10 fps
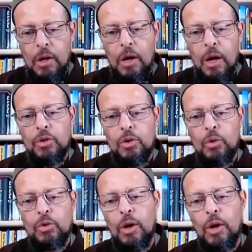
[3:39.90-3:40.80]
And
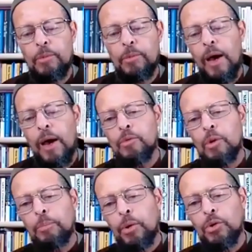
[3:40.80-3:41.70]
so sometimes
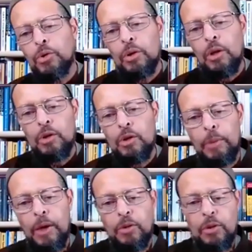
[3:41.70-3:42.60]
a person,
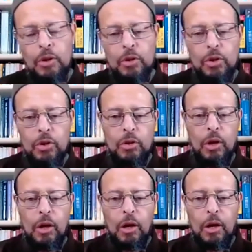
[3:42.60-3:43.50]
especially this is
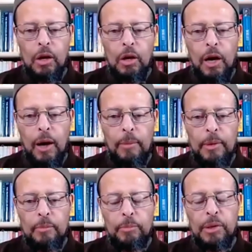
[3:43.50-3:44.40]
common
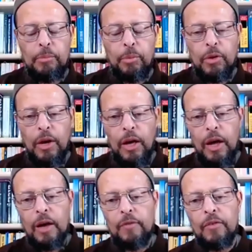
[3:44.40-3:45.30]
in people that
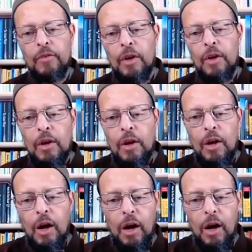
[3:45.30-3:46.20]
have
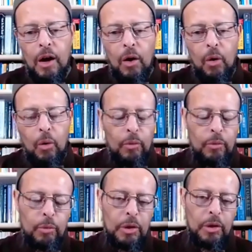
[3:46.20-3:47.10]
what
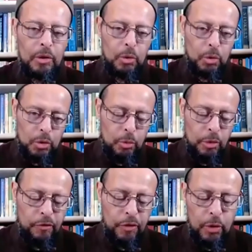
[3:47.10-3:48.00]
we used to
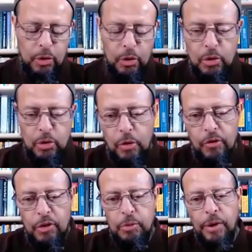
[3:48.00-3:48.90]
refer to as
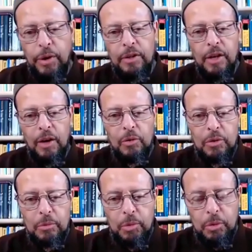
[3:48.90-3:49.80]
nervous breakdowns.
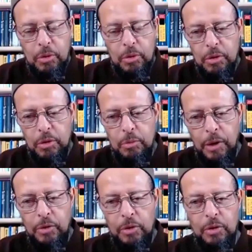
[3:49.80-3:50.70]
I'm sure there's
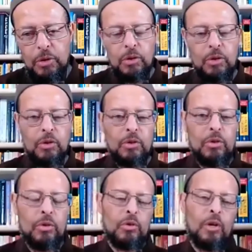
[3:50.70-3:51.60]
specialists such as
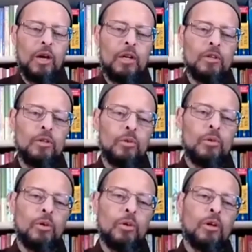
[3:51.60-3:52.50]
Sister Aqil or